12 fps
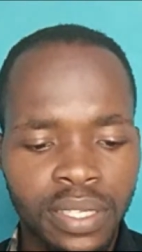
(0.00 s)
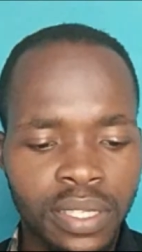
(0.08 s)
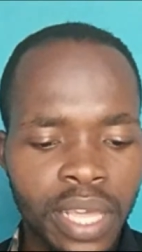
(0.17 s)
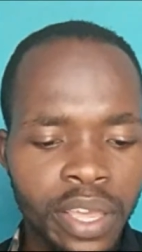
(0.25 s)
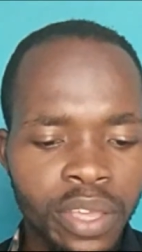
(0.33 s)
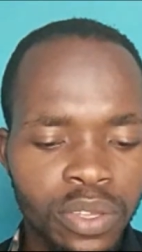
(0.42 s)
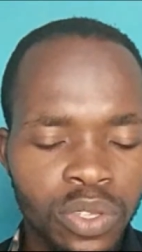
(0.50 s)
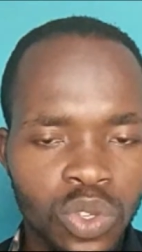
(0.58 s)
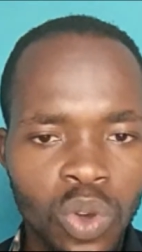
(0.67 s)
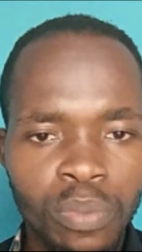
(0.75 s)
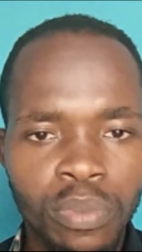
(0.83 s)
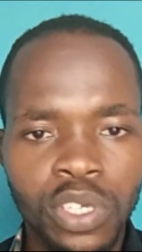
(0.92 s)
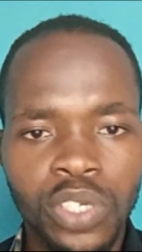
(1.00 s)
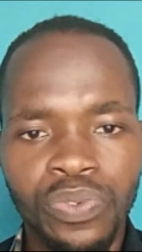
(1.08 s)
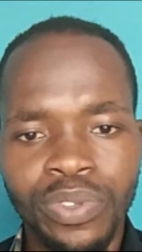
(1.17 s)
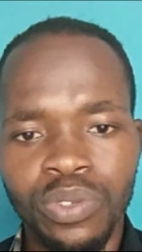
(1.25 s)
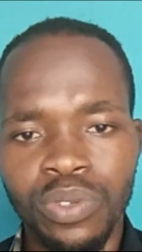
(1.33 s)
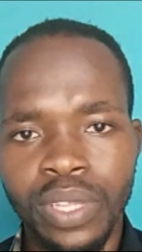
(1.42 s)
thank you so much
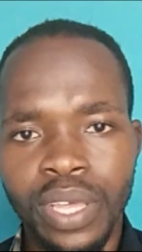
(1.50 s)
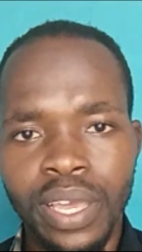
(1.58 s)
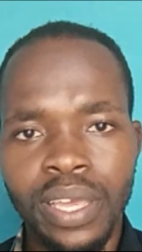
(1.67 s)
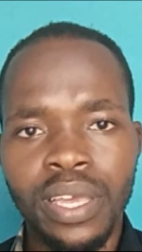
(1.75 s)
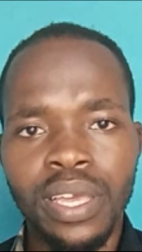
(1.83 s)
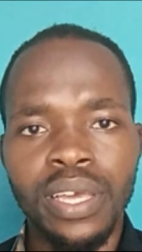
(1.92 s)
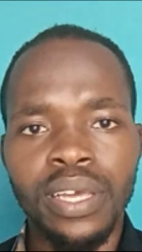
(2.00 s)
for today.